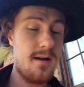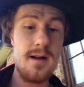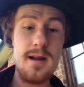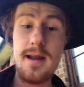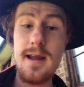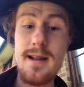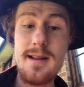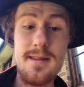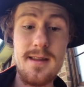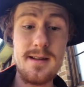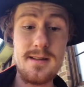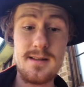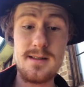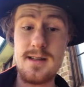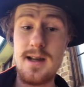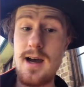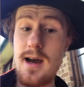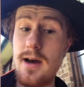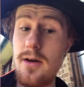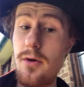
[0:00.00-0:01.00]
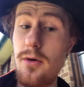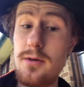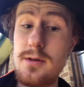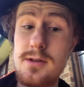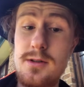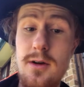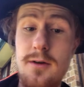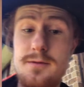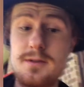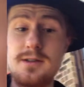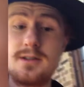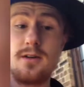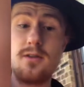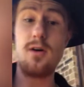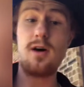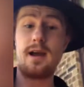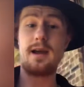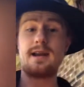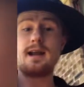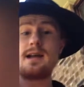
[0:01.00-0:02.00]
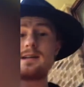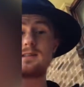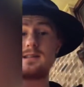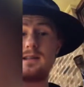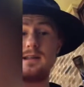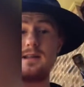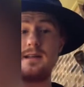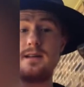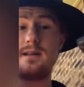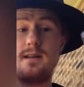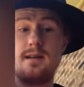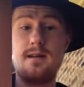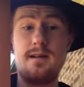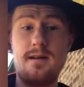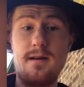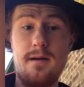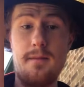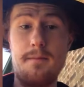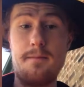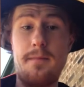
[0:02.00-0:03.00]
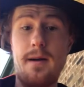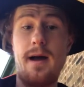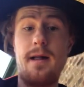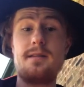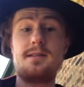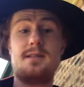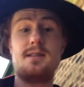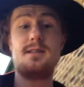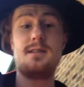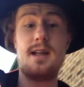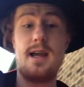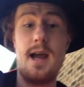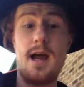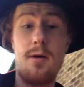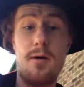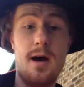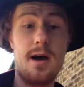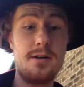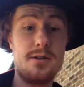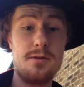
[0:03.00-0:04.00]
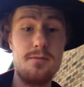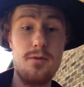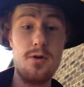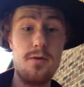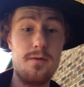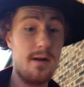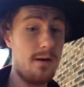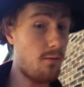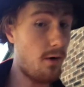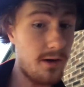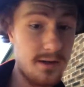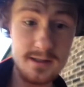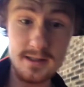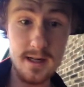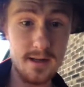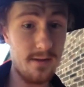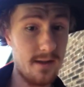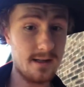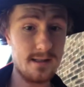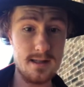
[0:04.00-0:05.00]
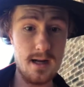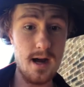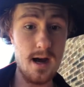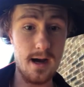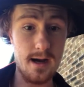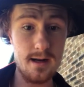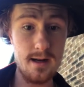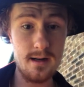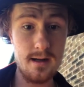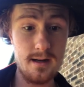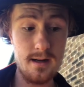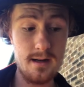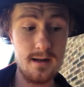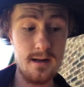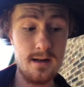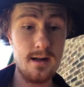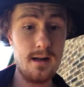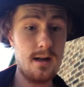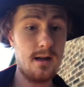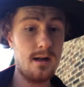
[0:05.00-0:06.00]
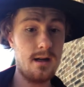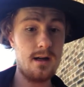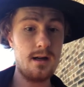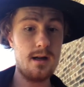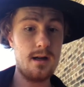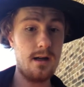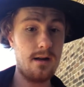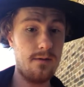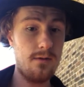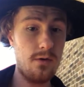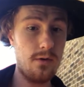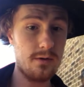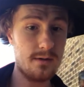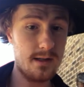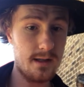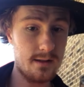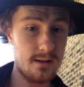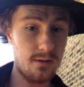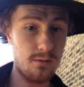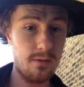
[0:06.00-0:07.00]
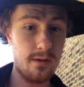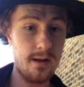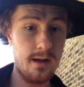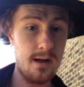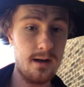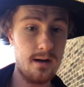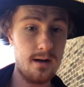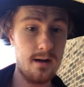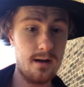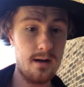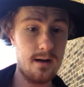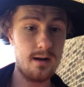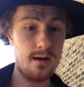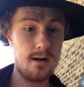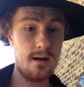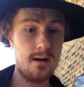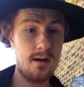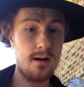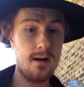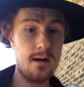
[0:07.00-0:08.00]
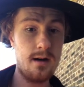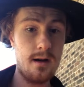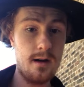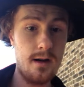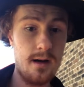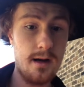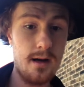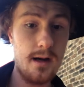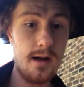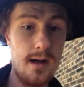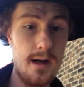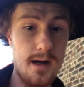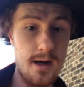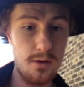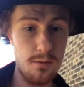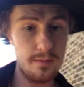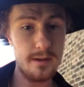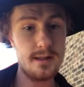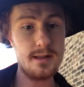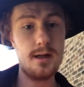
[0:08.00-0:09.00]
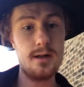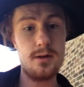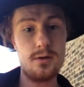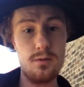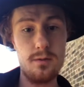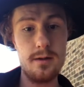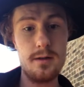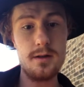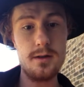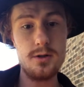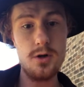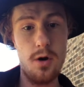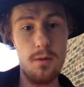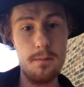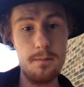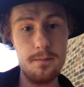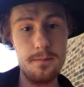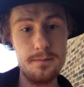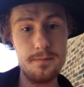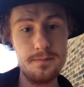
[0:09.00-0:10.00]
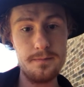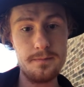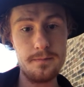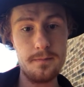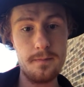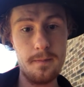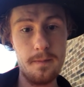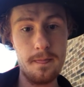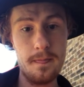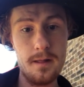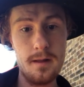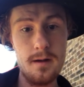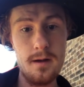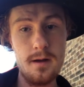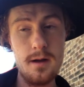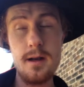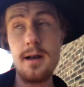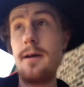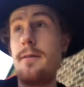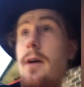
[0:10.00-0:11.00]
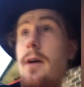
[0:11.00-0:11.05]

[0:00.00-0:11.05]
hit things as hard or as soft as you like. It actually balances to how hard you move it. It won't just hit things hard. If you're gentle with it, it'll be gentle with the job. They've